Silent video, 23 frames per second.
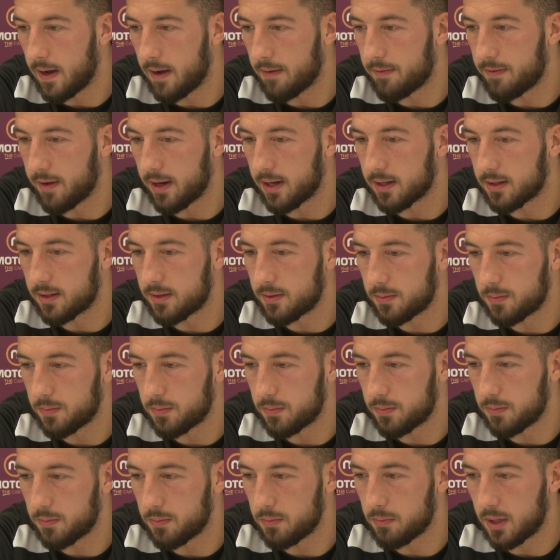felt
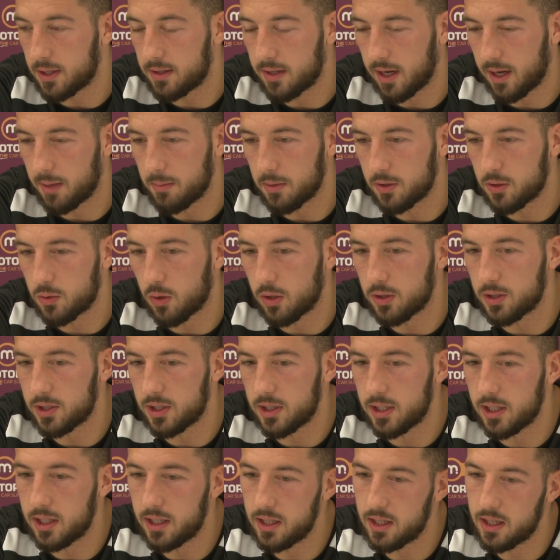my time at
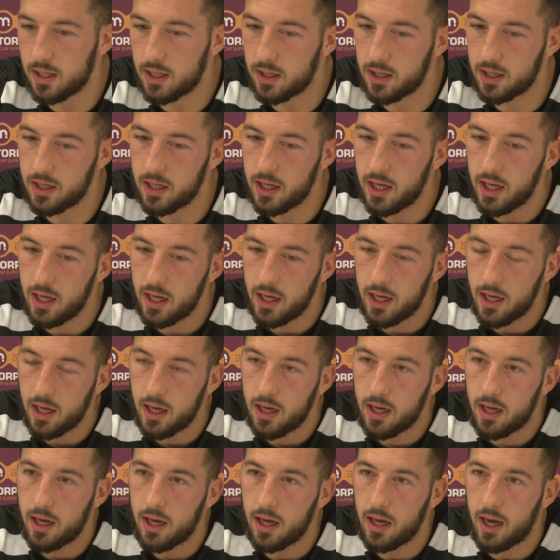Swansea
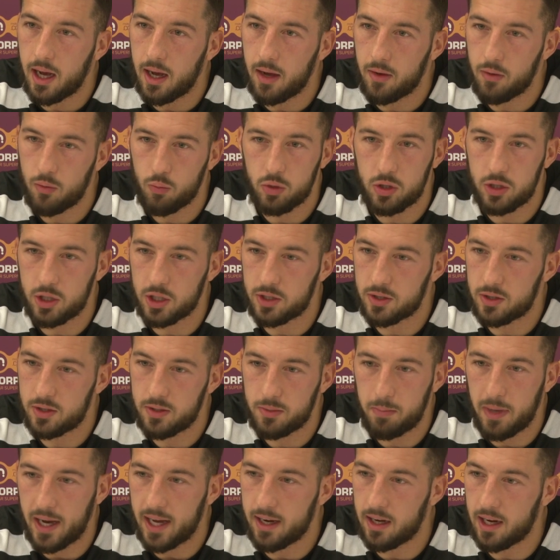was
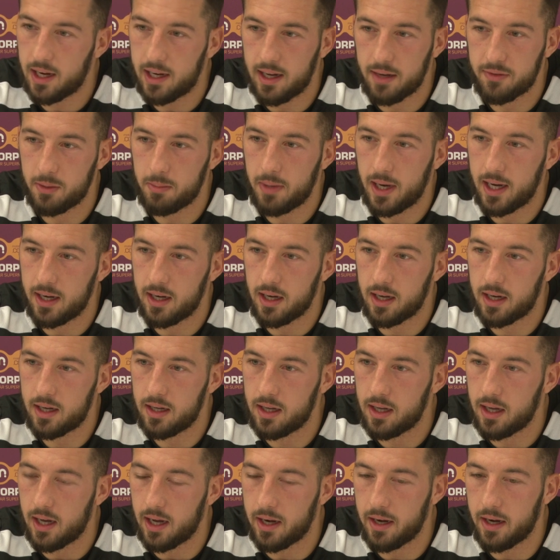just bad luck after bad luck,
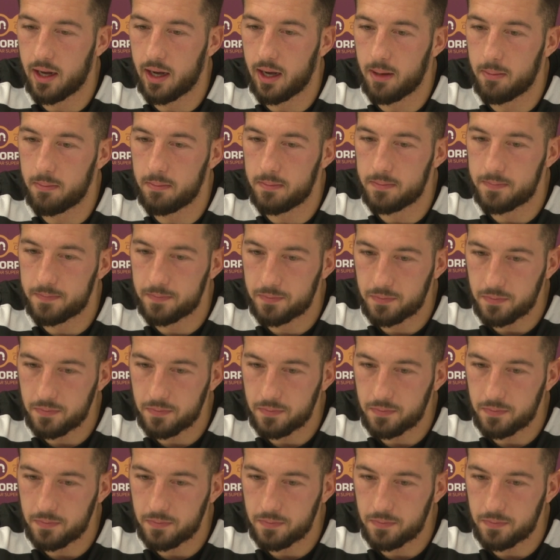and